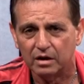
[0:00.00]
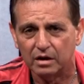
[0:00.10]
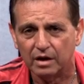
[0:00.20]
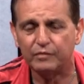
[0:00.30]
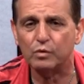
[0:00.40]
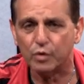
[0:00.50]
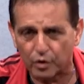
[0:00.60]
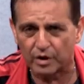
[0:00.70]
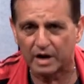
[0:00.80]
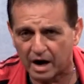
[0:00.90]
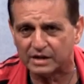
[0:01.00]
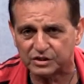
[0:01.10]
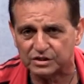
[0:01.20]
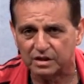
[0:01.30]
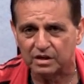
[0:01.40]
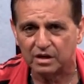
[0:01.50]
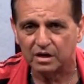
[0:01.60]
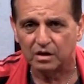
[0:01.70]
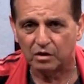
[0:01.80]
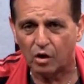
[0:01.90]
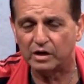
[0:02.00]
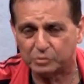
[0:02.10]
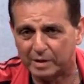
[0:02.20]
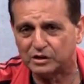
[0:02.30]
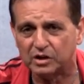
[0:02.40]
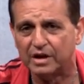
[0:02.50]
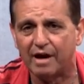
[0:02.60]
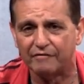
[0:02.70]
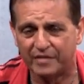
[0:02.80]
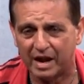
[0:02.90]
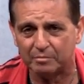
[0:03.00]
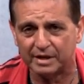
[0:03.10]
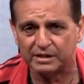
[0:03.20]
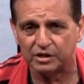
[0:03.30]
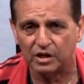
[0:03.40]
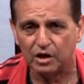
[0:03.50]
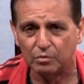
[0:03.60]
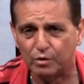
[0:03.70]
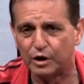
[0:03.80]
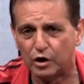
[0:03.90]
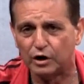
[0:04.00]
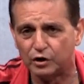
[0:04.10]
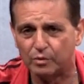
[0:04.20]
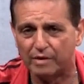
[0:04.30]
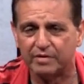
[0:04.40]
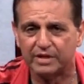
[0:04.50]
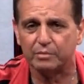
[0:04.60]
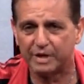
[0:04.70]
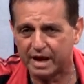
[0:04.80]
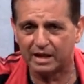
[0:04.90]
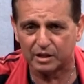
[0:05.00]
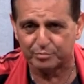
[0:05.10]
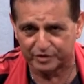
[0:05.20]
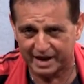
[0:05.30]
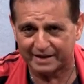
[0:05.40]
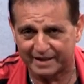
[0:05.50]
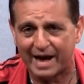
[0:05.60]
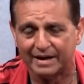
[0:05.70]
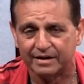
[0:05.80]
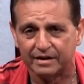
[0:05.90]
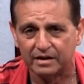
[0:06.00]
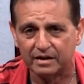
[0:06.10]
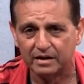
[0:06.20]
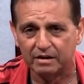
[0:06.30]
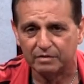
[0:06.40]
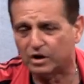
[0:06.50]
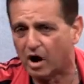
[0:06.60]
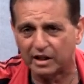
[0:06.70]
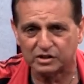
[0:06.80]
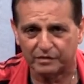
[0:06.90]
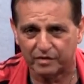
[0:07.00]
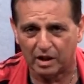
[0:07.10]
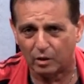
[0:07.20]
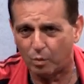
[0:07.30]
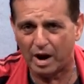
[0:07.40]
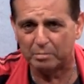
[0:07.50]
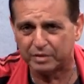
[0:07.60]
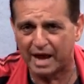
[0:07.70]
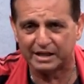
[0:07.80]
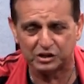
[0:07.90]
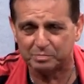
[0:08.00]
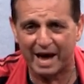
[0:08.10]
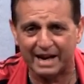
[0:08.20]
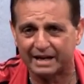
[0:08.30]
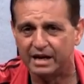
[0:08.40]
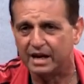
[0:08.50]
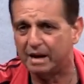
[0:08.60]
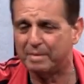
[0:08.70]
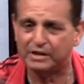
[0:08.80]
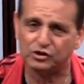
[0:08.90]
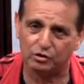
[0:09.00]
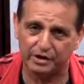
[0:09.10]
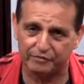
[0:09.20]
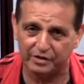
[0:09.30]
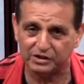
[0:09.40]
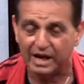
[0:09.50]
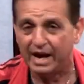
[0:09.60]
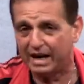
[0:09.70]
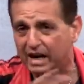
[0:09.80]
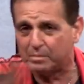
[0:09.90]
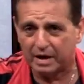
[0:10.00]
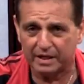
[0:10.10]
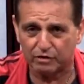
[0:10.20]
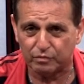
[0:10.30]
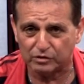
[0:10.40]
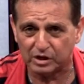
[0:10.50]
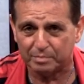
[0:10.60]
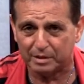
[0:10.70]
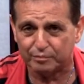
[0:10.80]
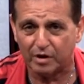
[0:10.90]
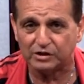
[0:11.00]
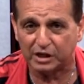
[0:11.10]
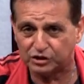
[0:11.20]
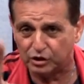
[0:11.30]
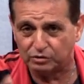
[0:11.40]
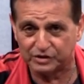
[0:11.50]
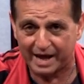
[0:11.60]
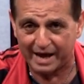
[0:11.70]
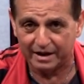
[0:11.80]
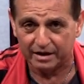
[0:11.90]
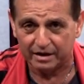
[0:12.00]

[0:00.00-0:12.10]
If you hurt us, or especially our families, we're going to do everything we can to protect that. Regardless of color, white, black, Hispanic, it makes no difference. And anybody that grows up in the projects knows that.